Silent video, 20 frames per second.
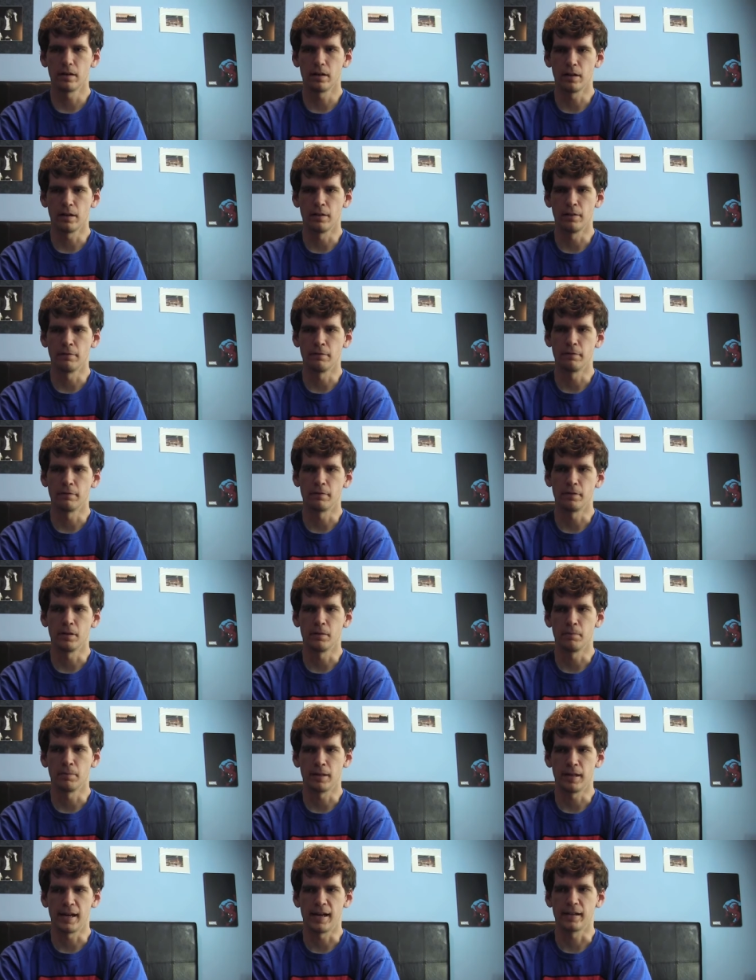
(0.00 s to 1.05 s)
of the
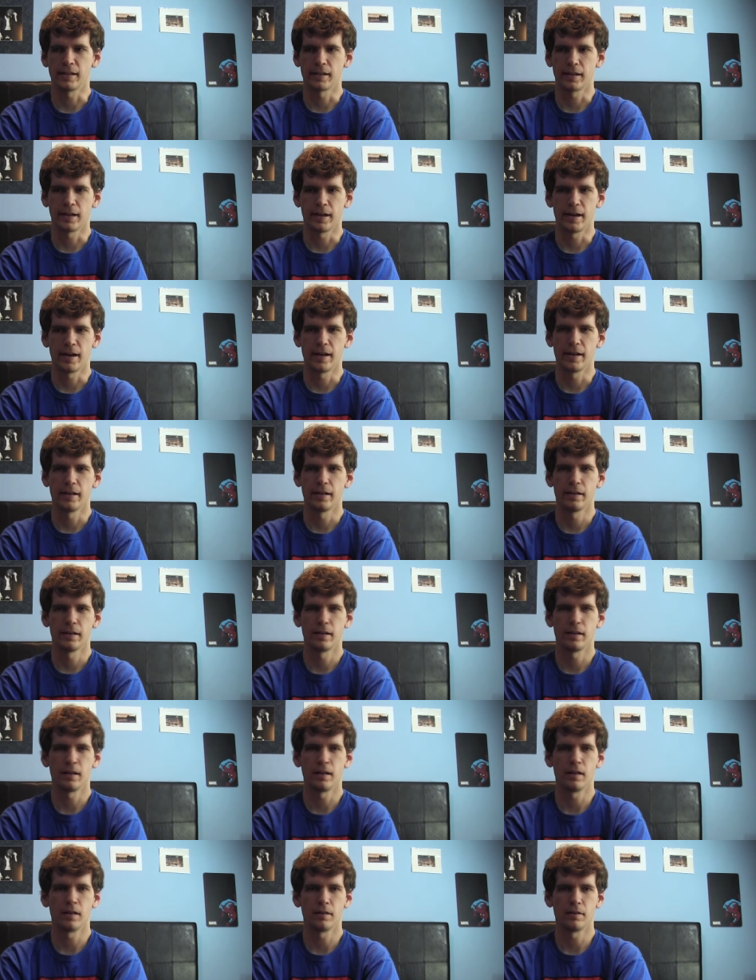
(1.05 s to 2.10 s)
black guy
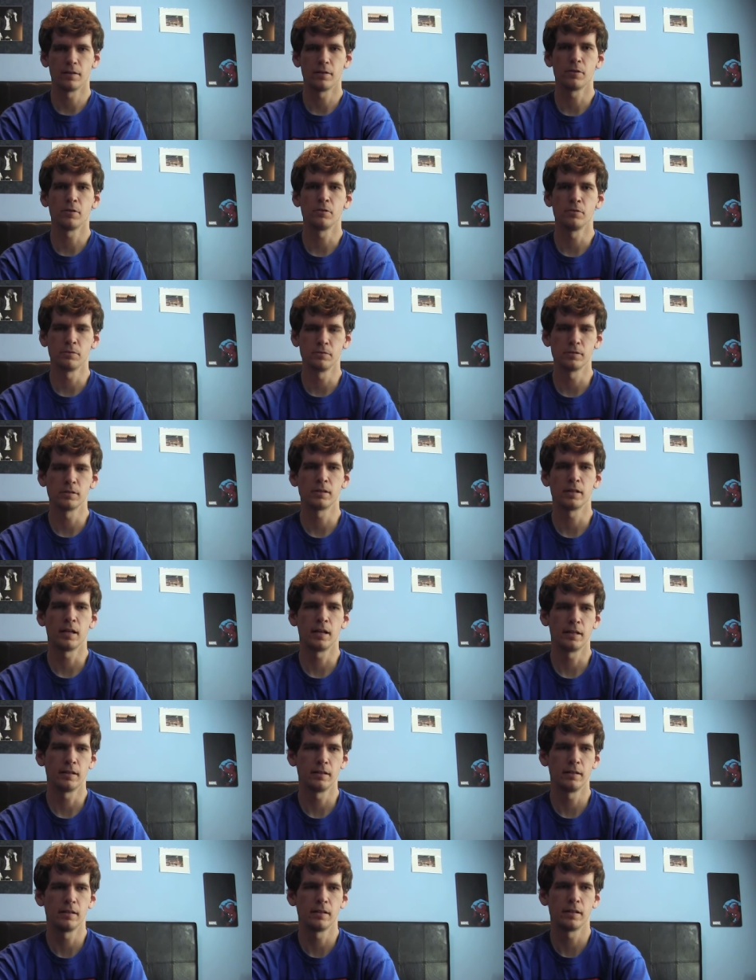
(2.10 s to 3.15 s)
uh, who
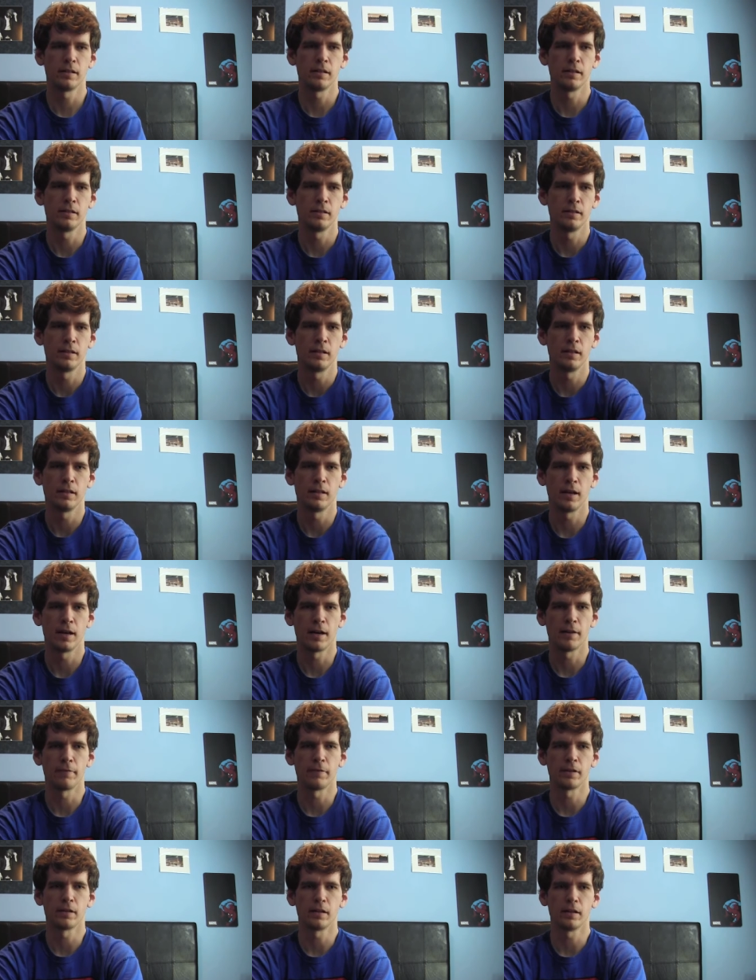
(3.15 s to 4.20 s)
said he did
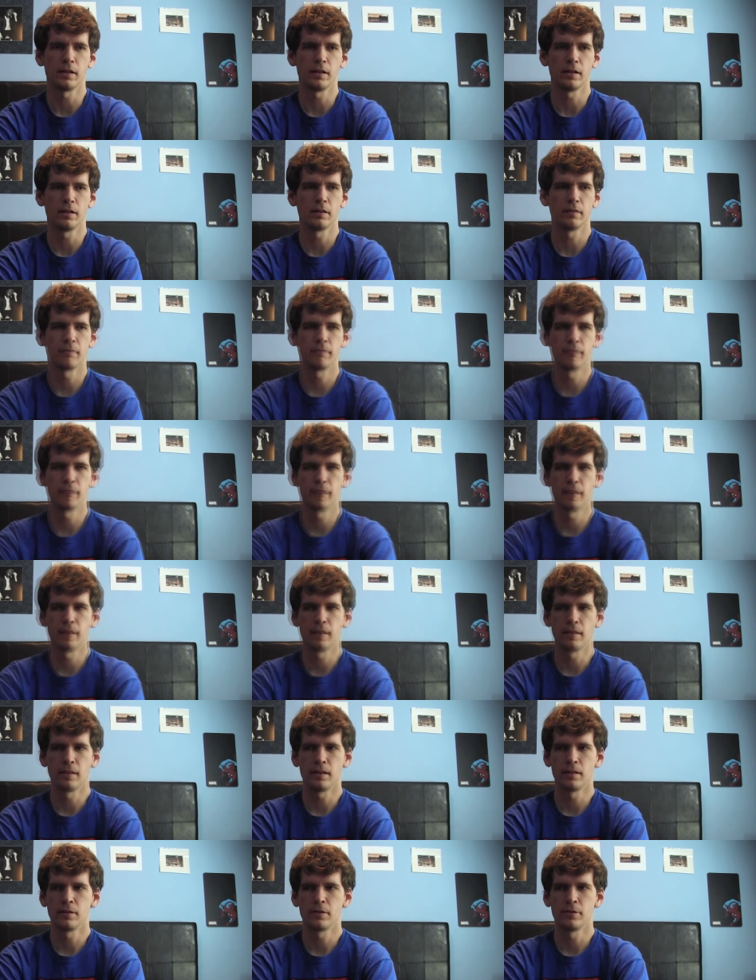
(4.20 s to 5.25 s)
have a gun.
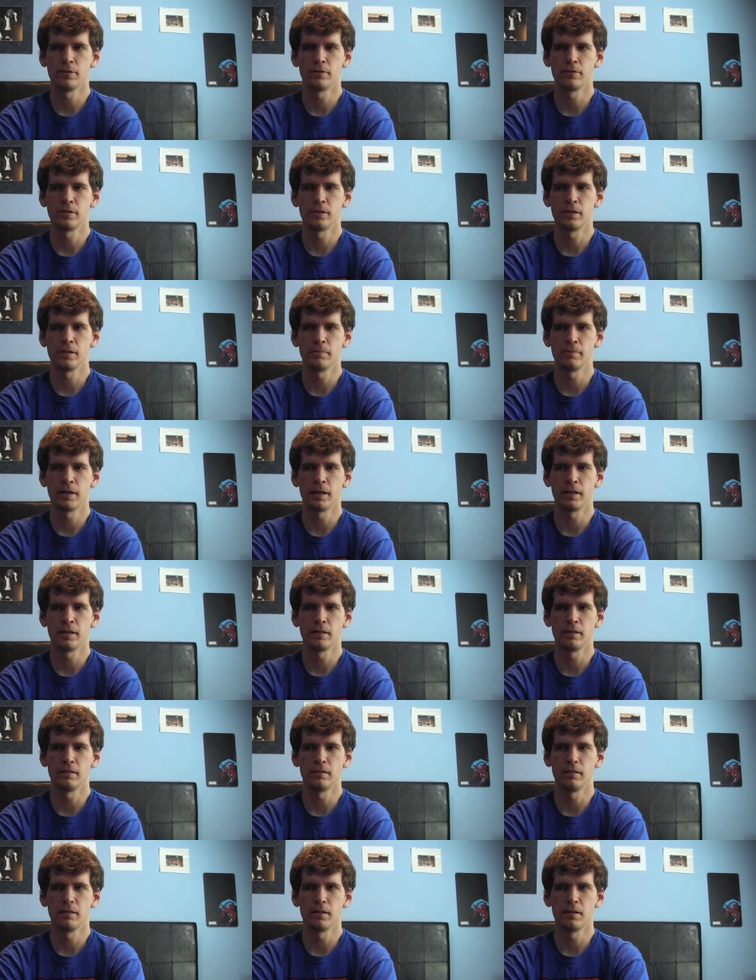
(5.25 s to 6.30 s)
And as soon as he
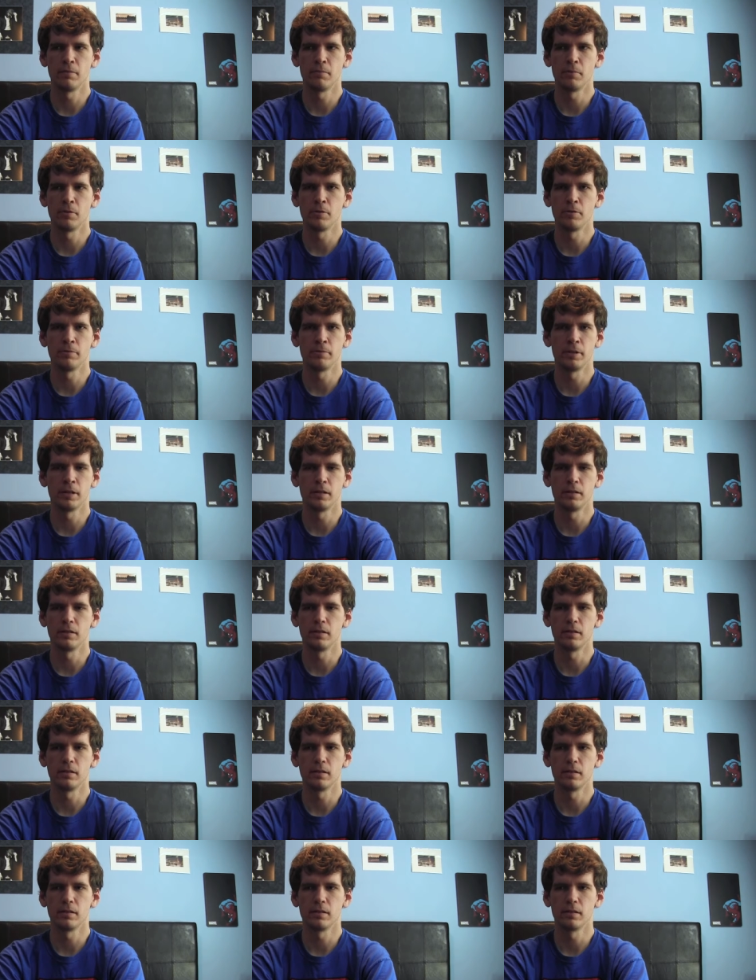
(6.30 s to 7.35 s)
made a movement,
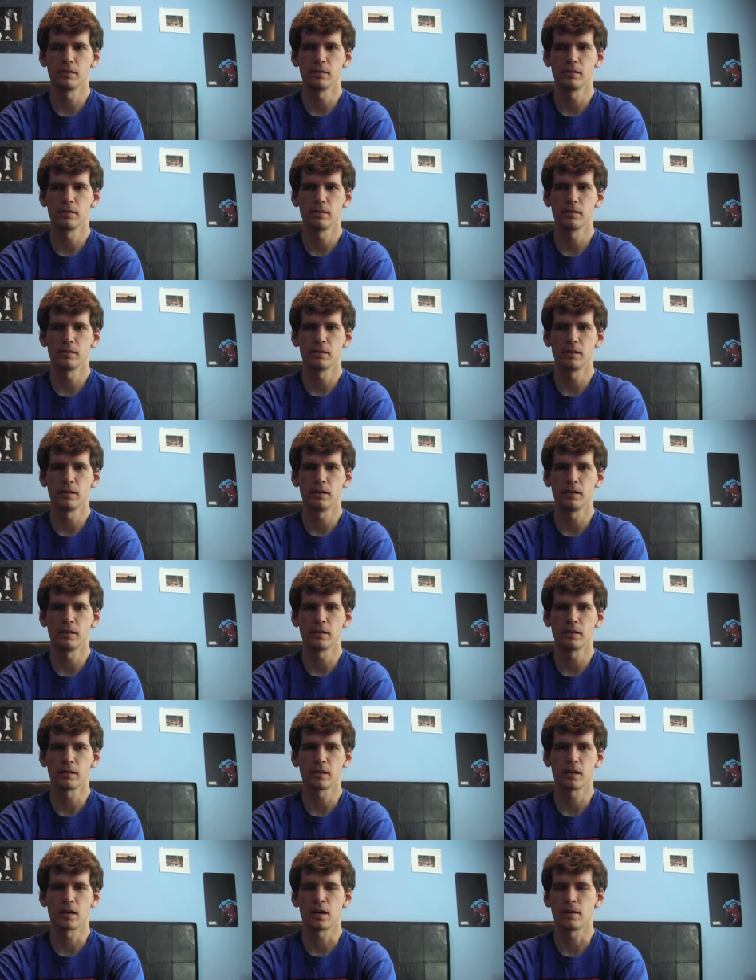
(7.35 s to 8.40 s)
uh,
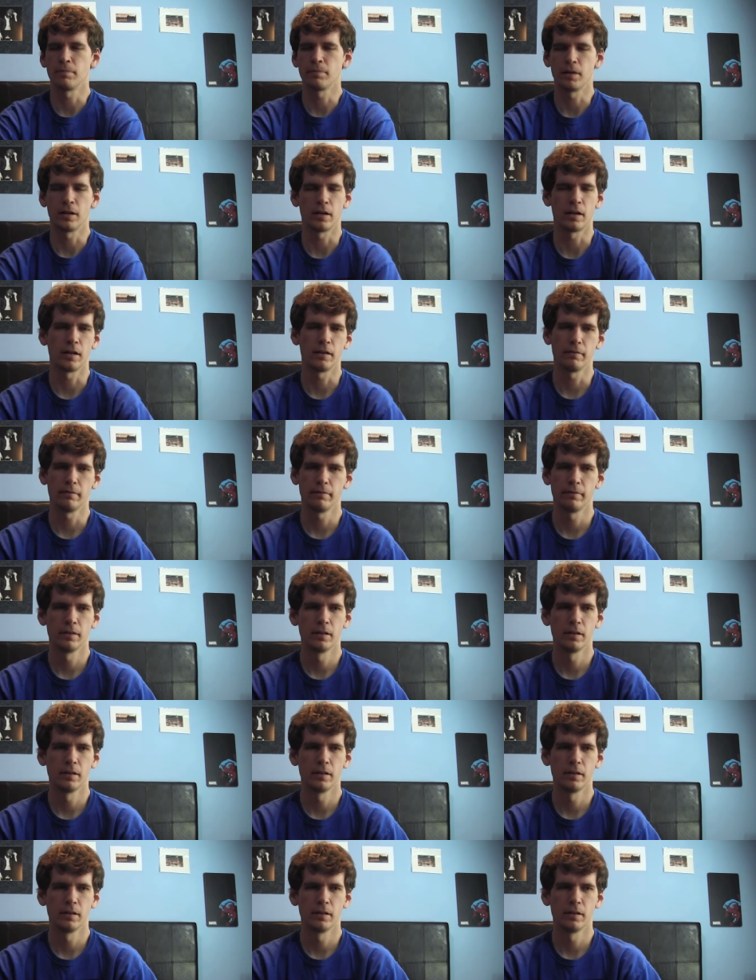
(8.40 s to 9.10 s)
the cop thought